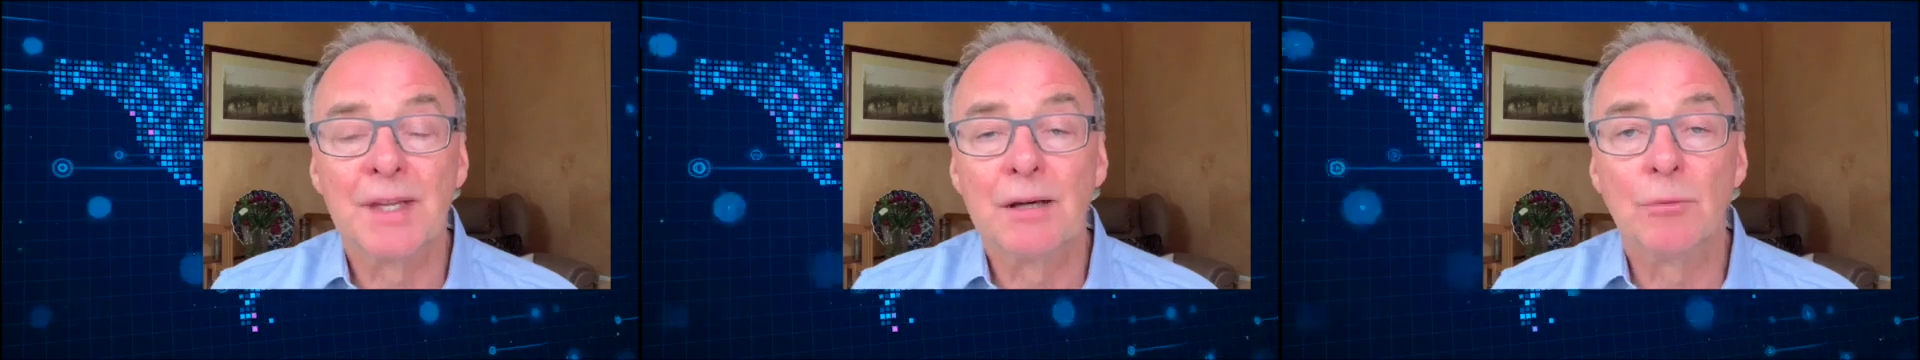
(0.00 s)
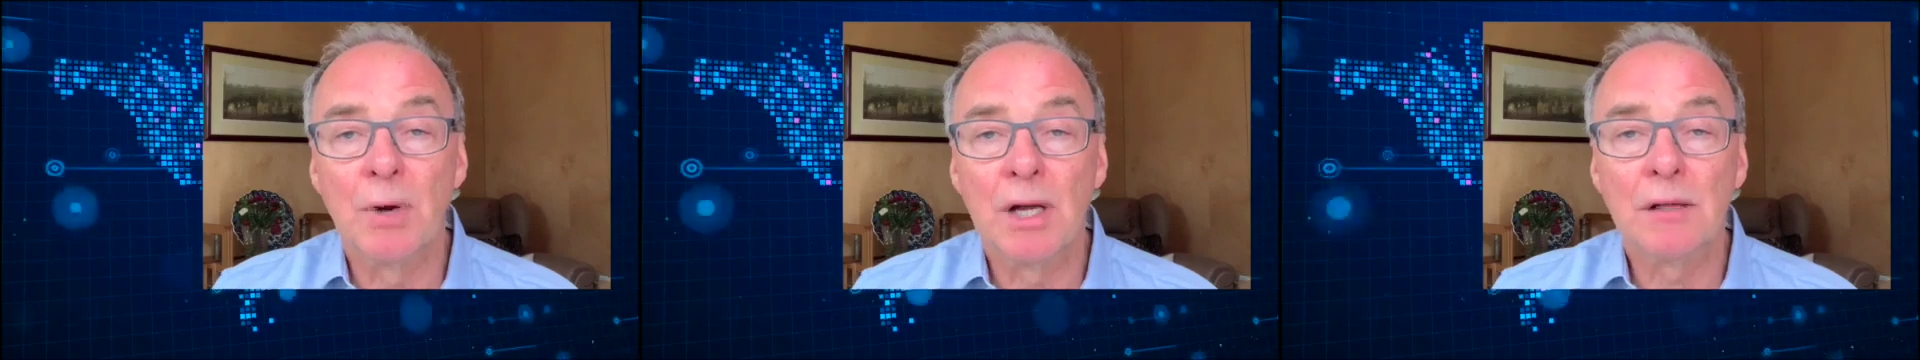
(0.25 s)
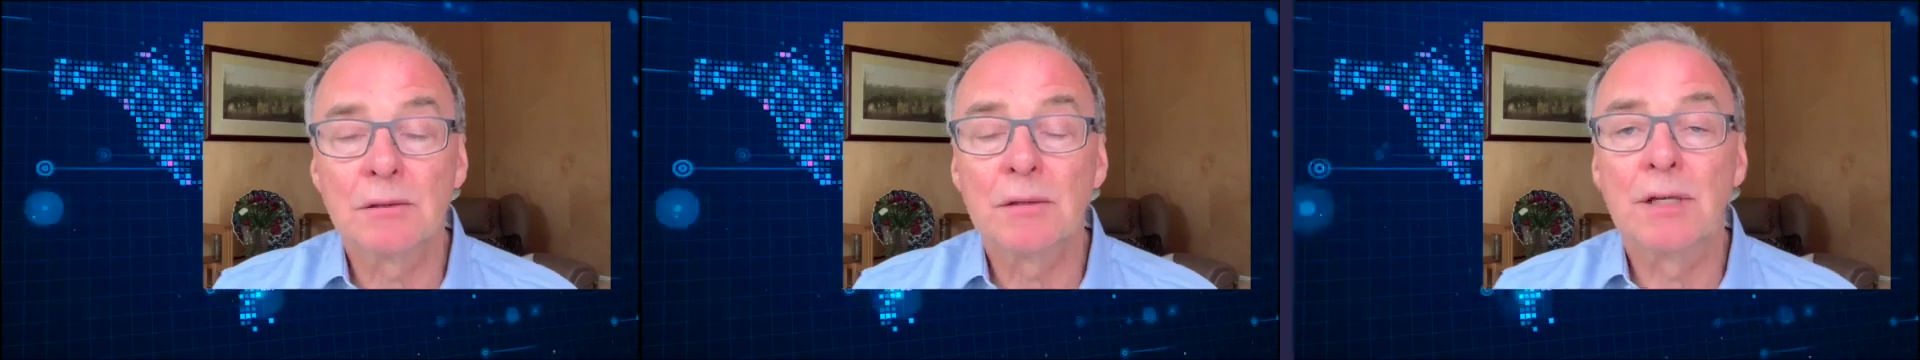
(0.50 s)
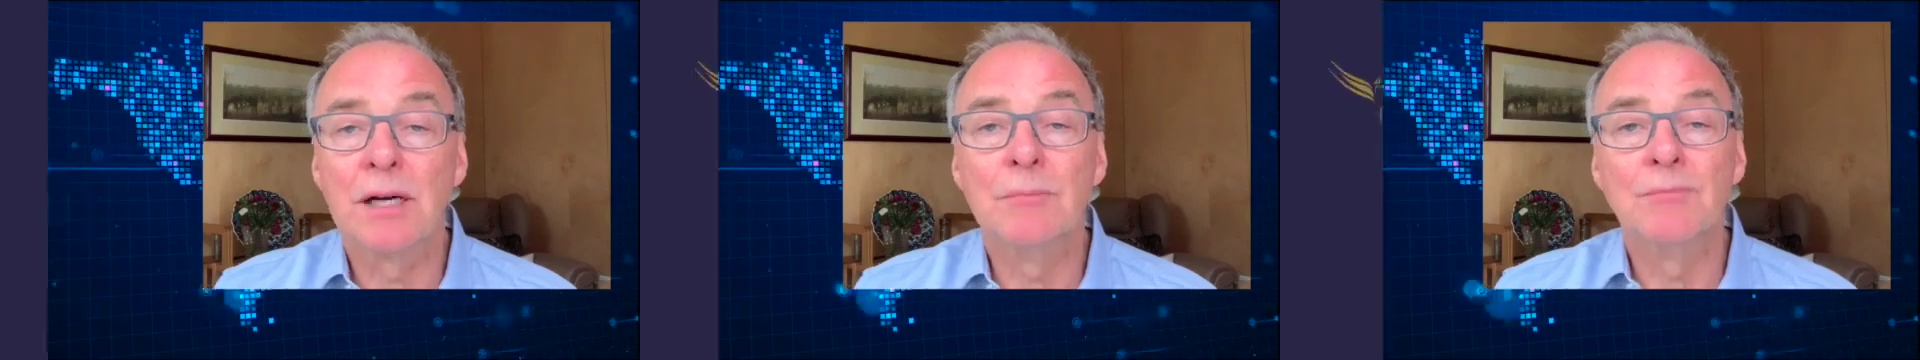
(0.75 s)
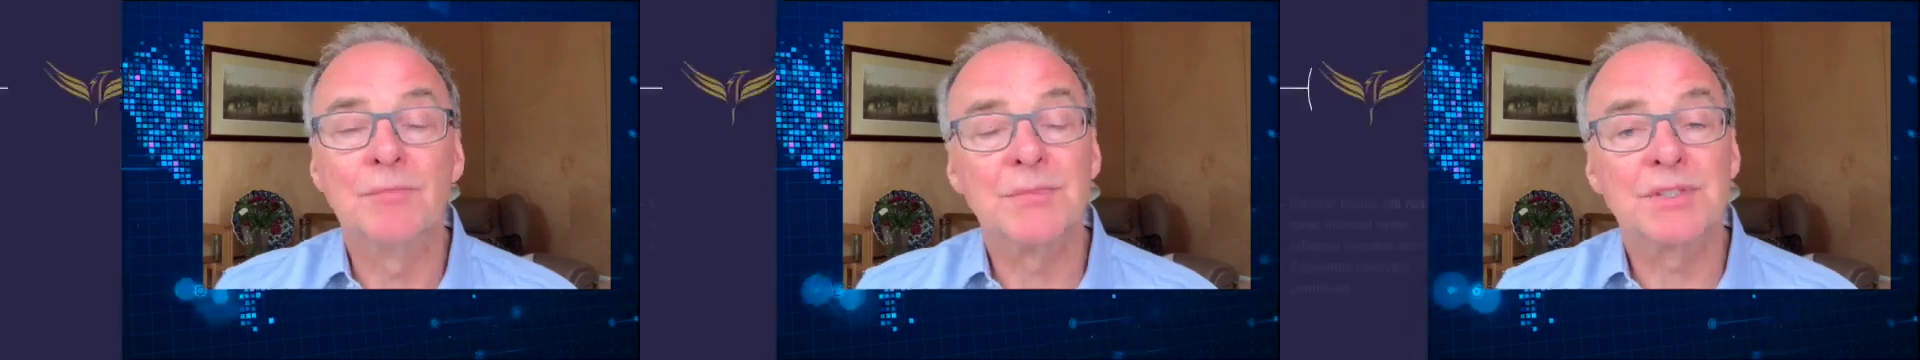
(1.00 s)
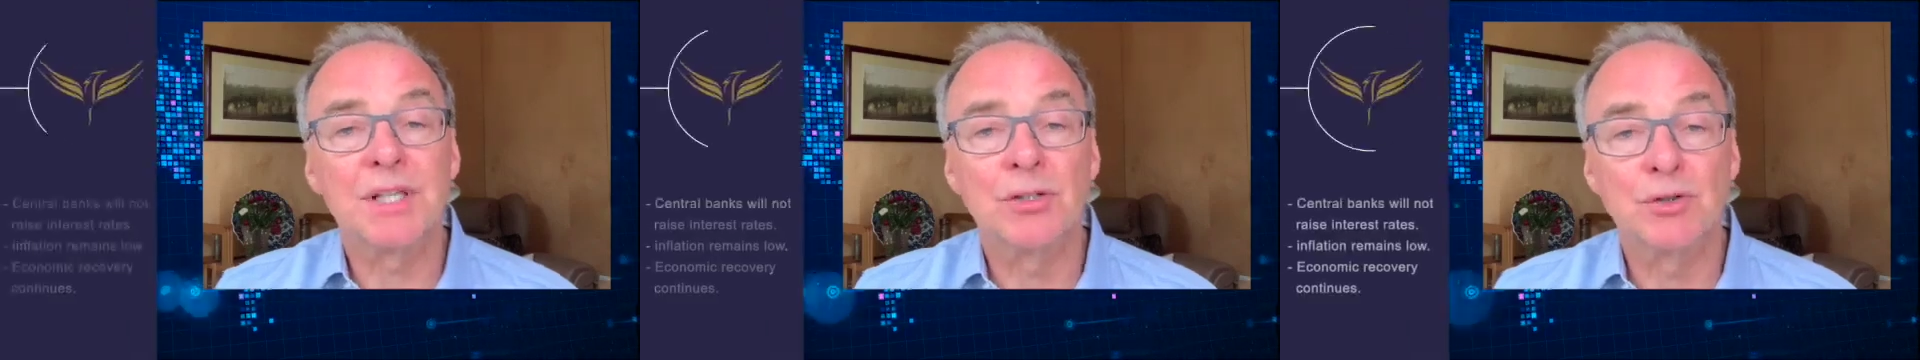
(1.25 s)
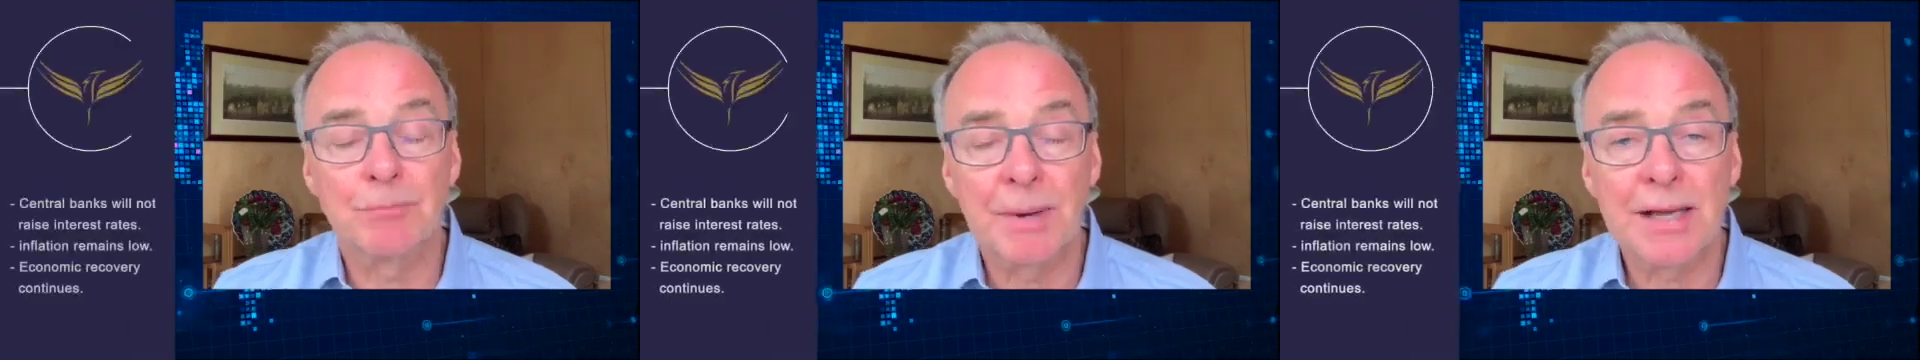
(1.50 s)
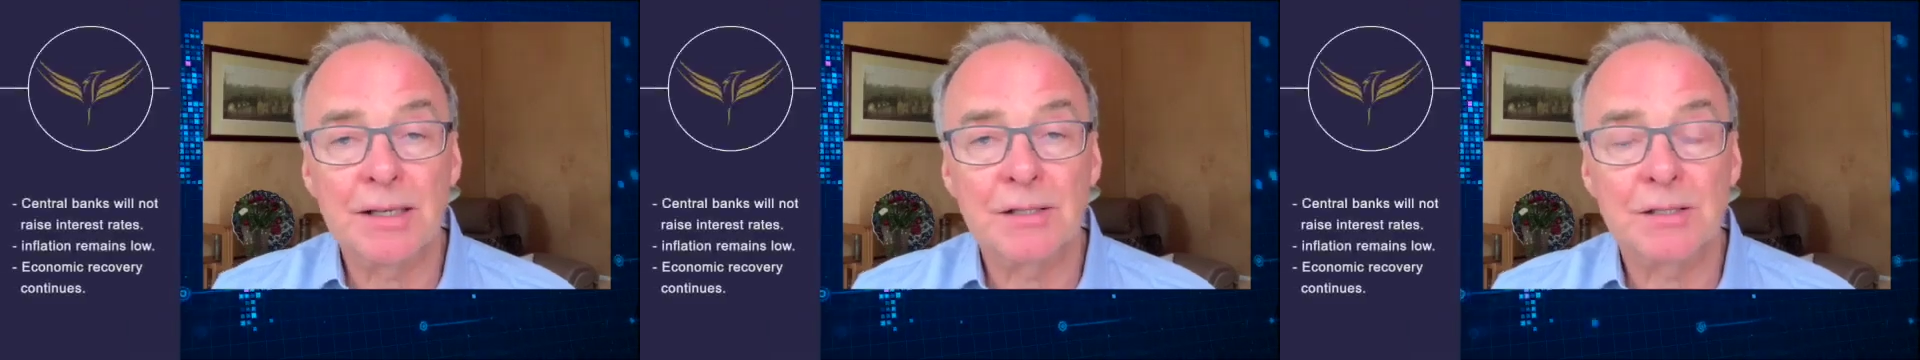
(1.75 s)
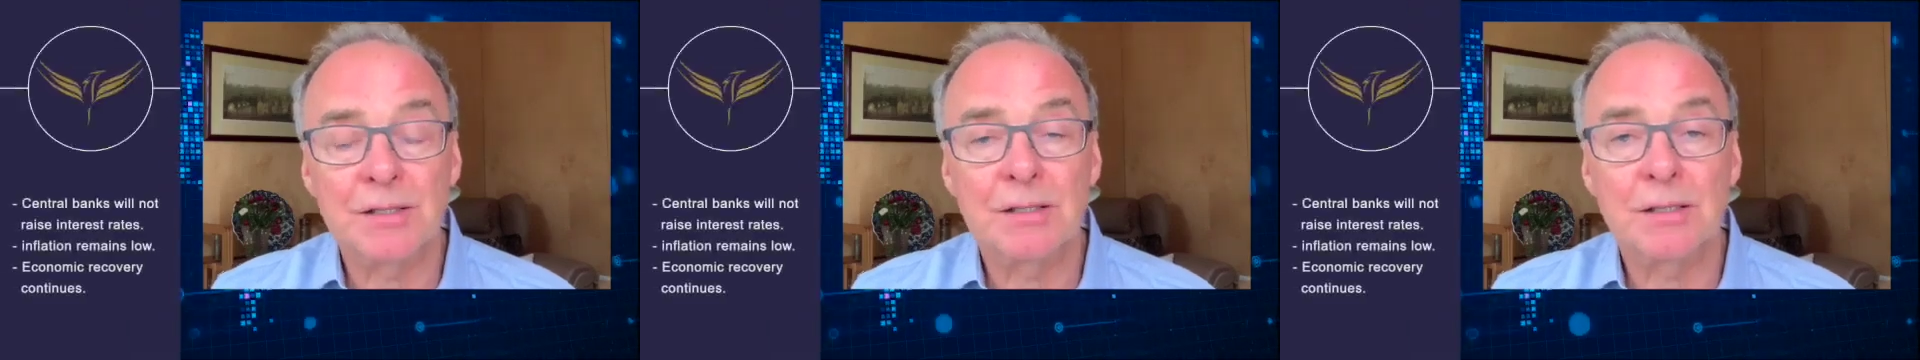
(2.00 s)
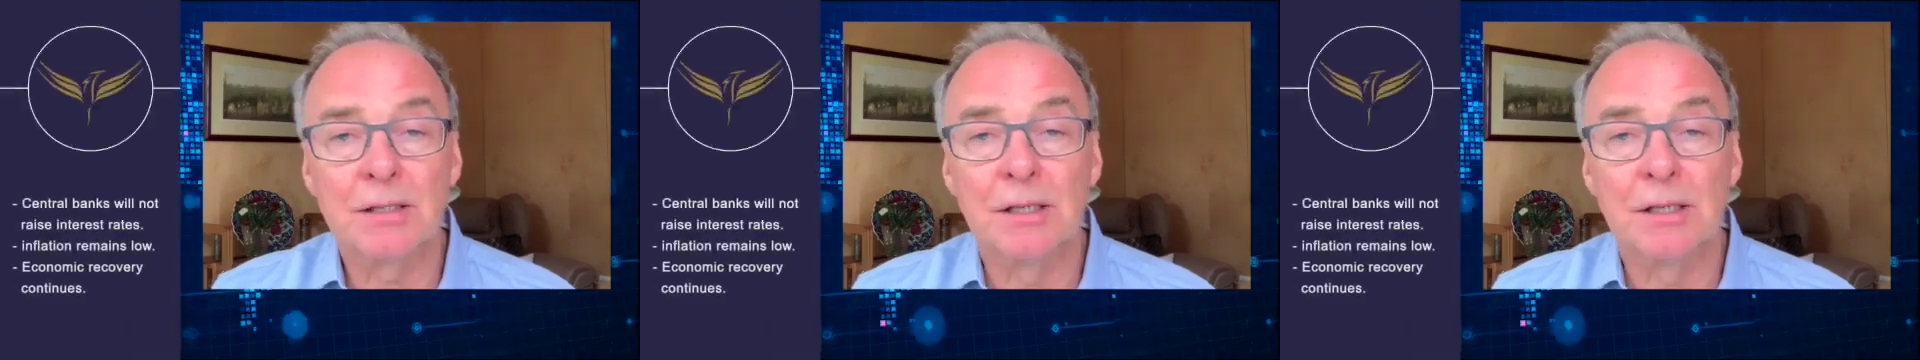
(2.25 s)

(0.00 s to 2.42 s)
Well, central banks,